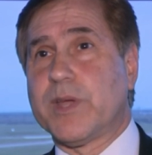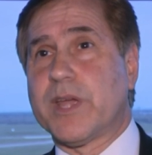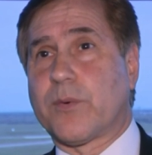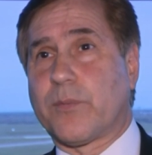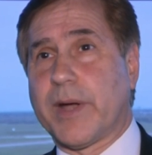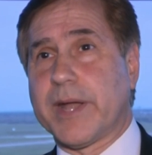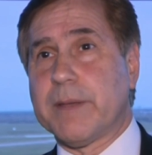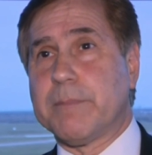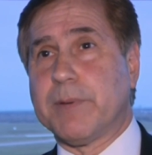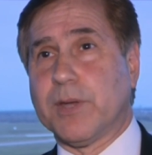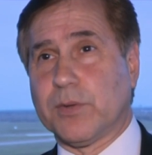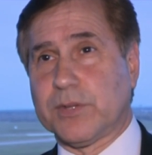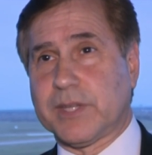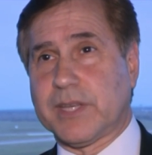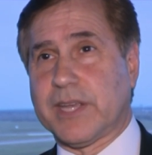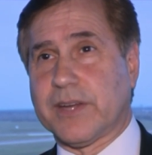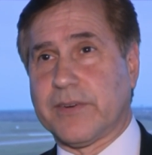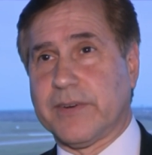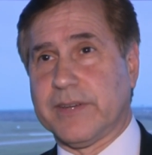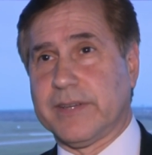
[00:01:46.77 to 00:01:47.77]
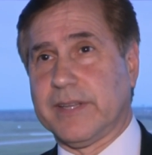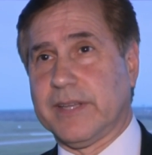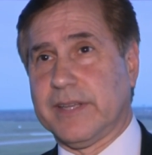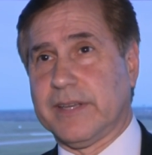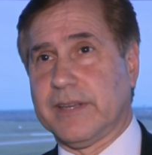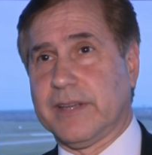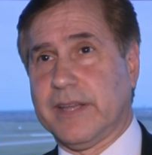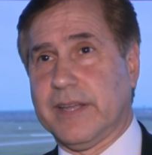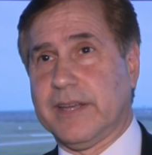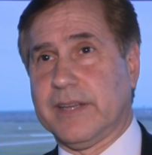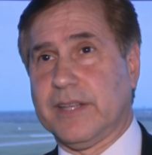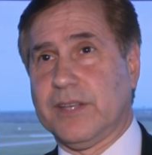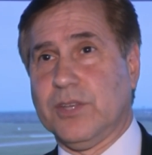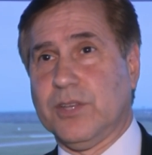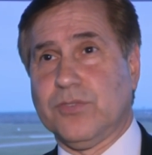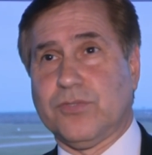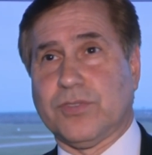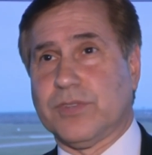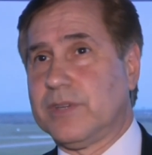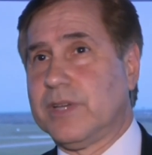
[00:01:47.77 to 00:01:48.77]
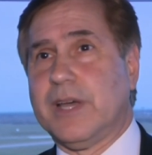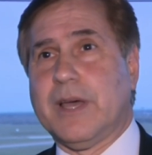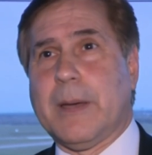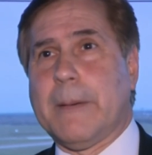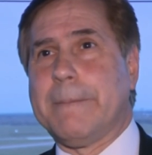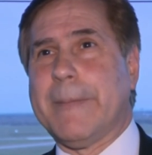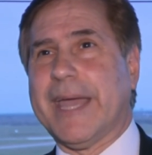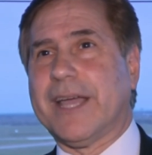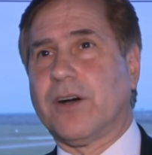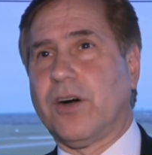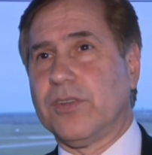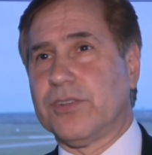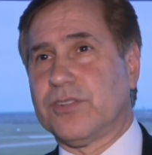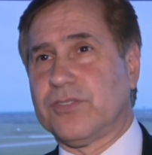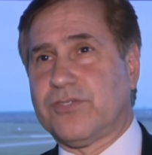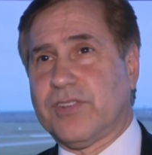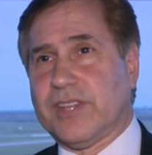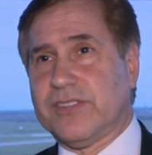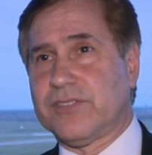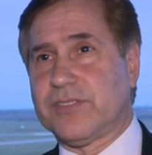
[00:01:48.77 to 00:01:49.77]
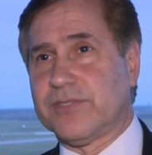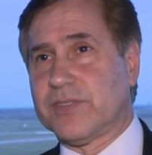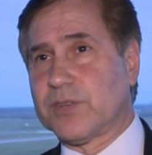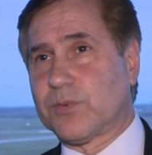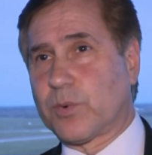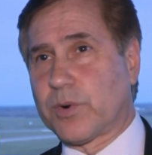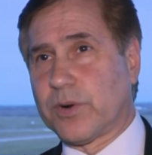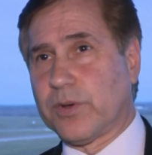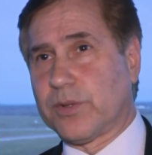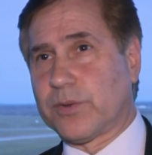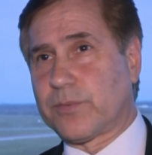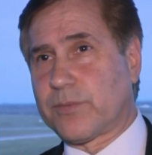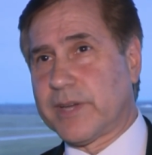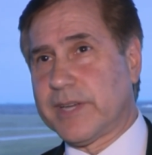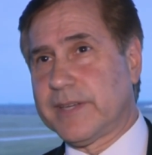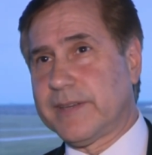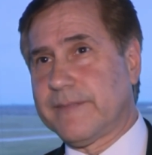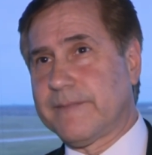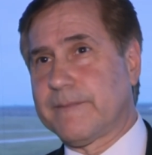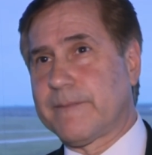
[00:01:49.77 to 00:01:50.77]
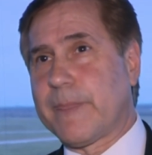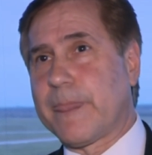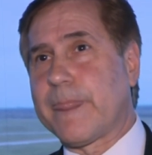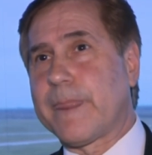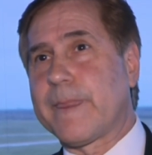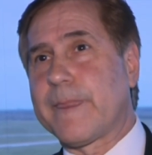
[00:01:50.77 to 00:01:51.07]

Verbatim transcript: we already built here in, in, in Houston make all the sense in the world, right?